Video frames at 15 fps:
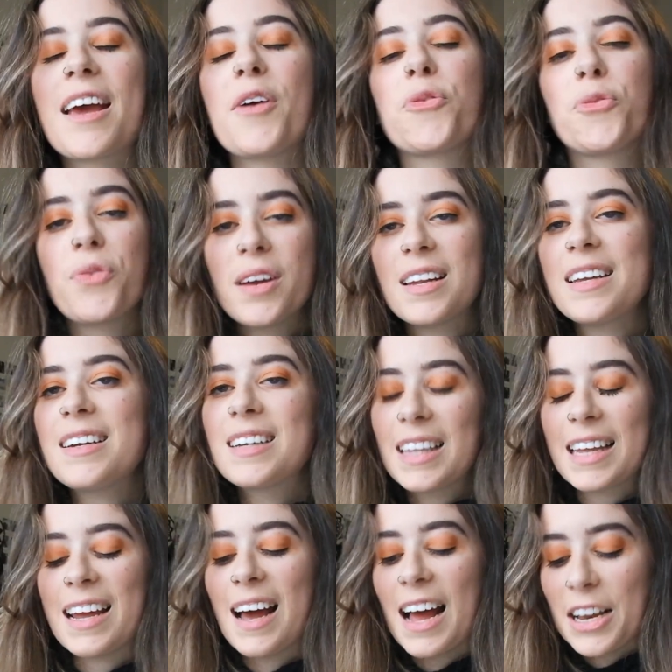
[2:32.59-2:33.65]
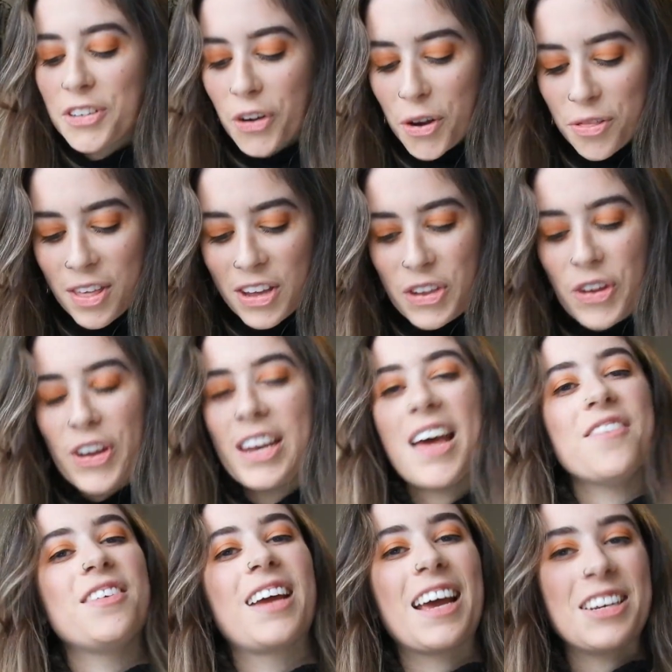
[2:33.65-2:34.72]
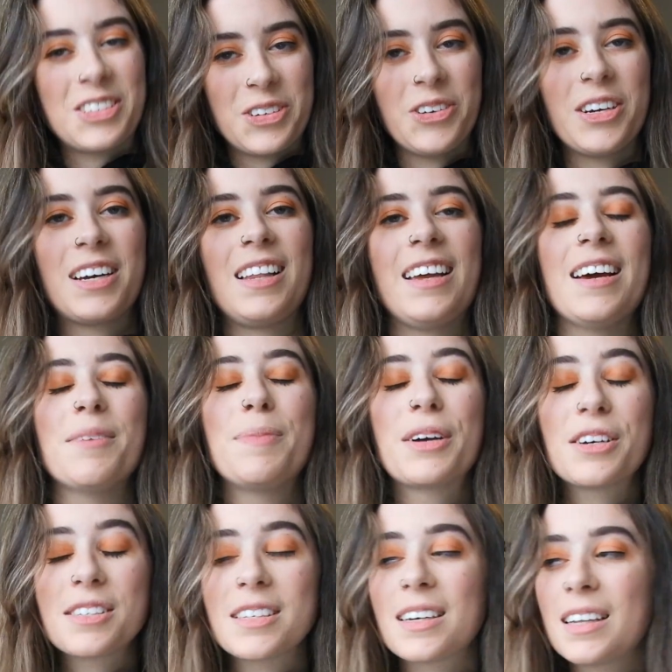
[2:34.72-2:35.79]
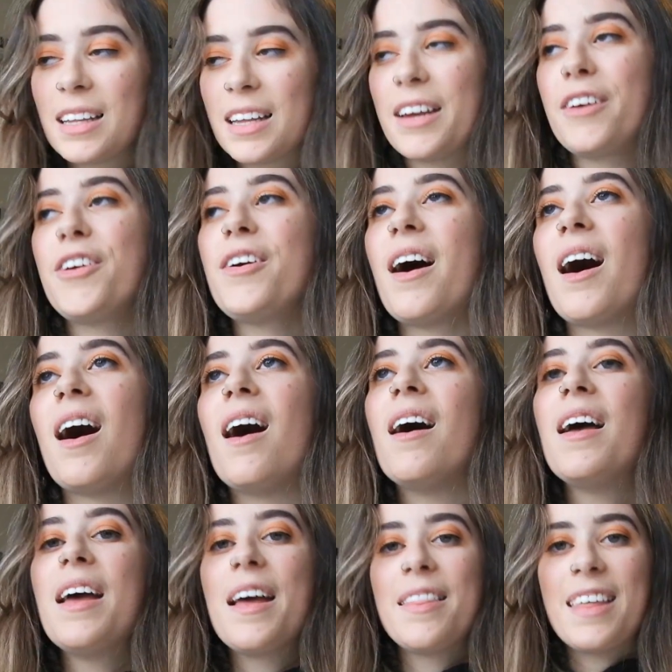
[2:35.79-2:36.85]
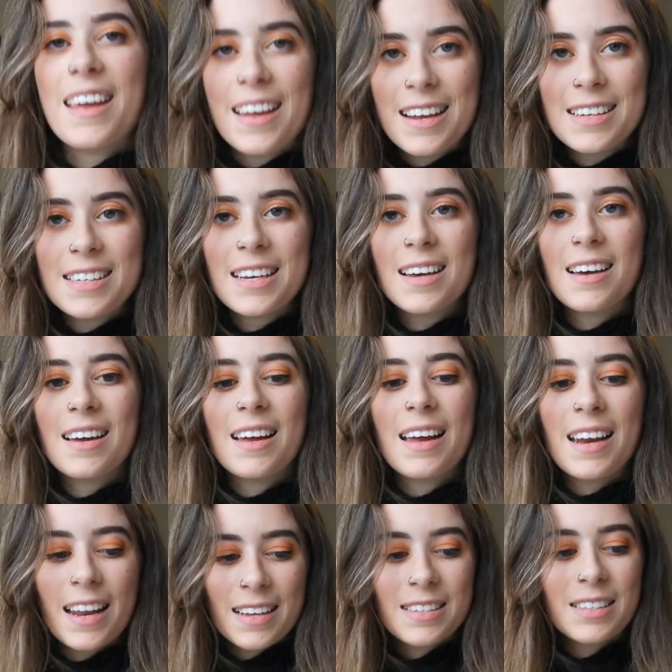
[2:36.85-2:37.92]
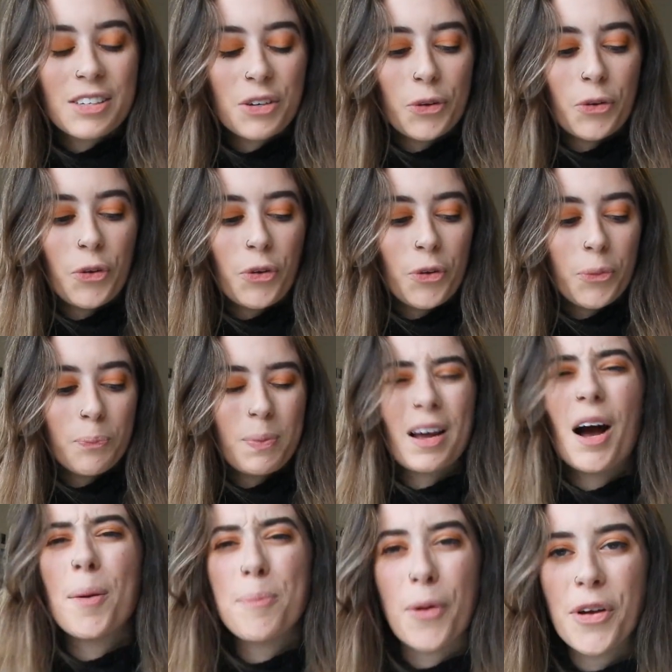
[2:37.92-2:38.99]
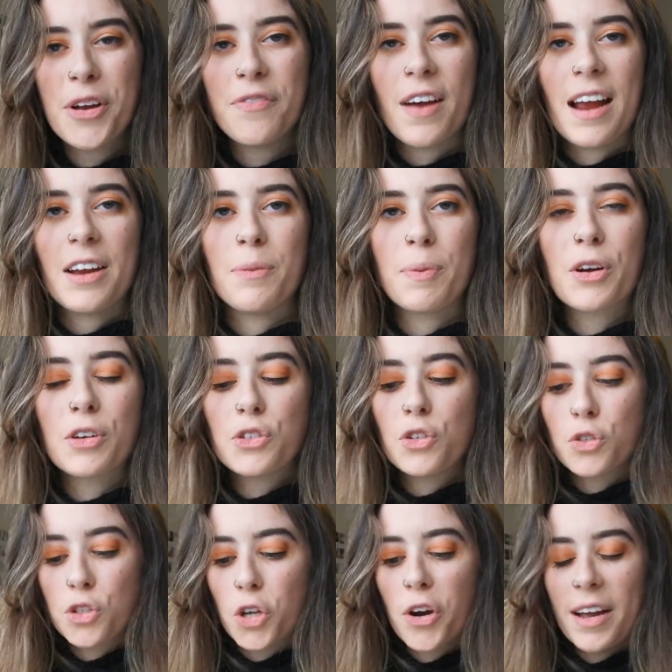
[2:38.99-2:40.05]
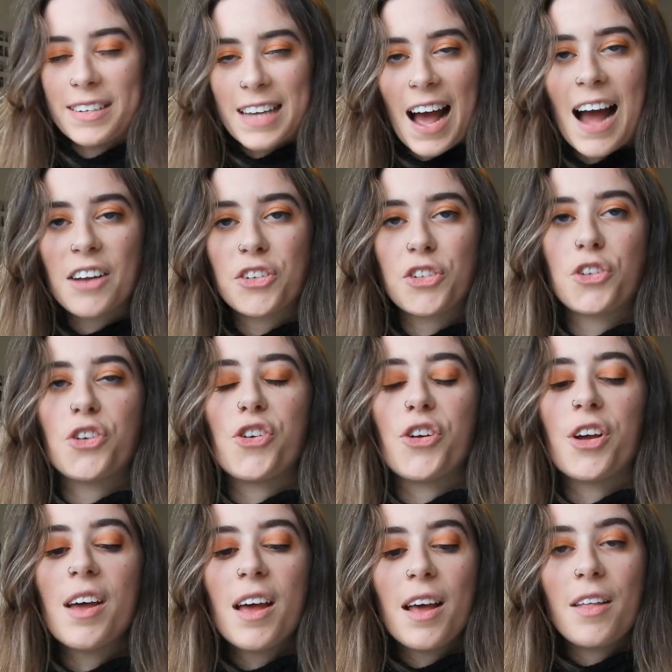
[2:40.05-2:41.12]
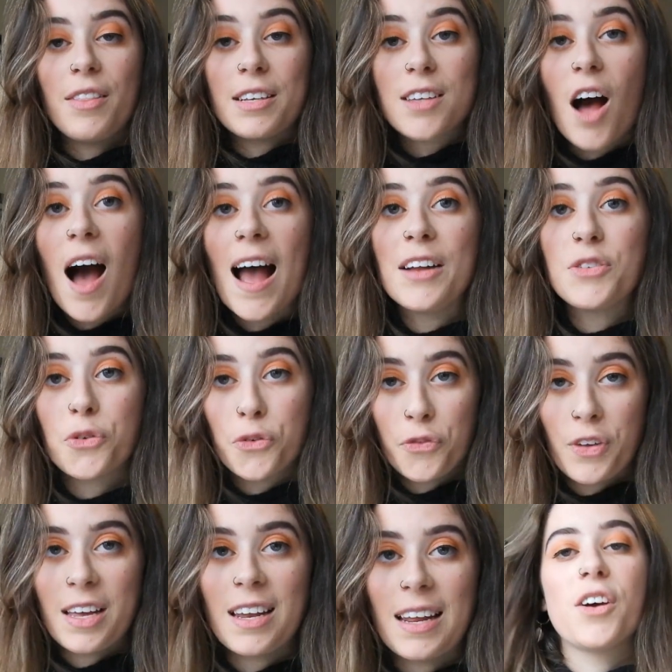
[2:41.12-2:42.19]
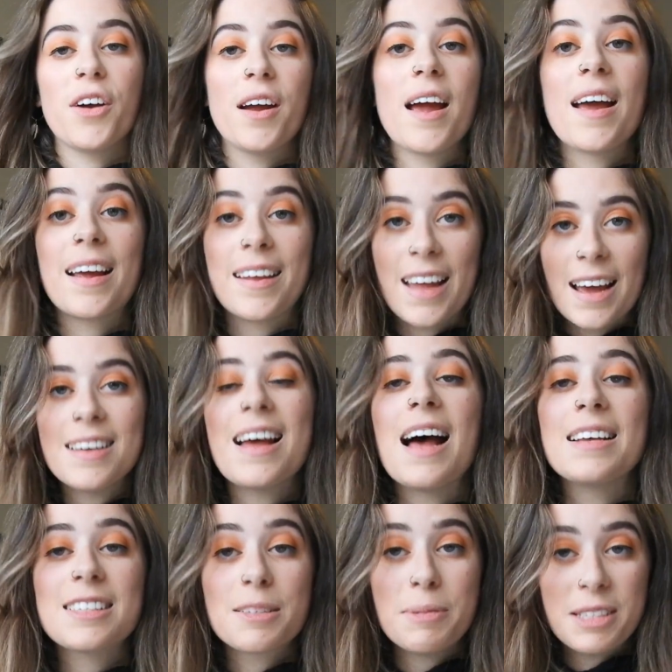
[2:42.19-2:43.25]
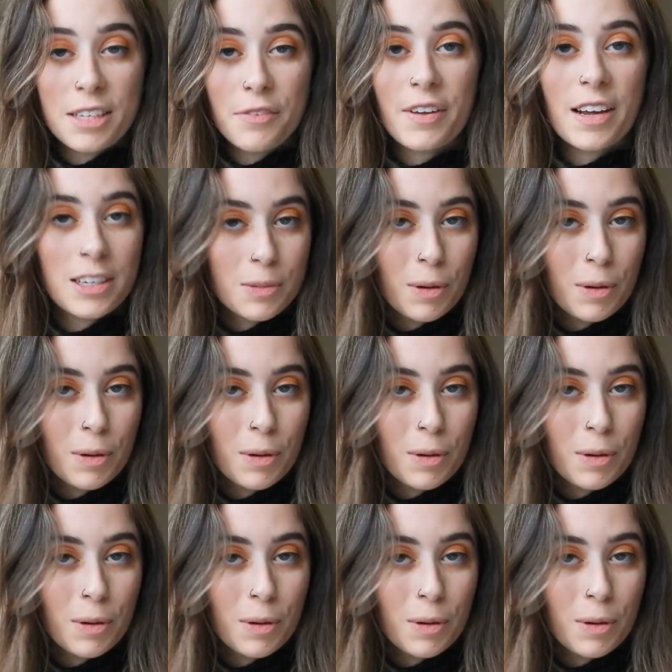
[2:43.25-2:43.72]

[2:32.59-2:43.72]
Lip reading: get really clear, and don't think you can ever get too clear, because the clearer you are, the easier it is to become motivated, because you're so attached to this ideal feeling. So get as specific as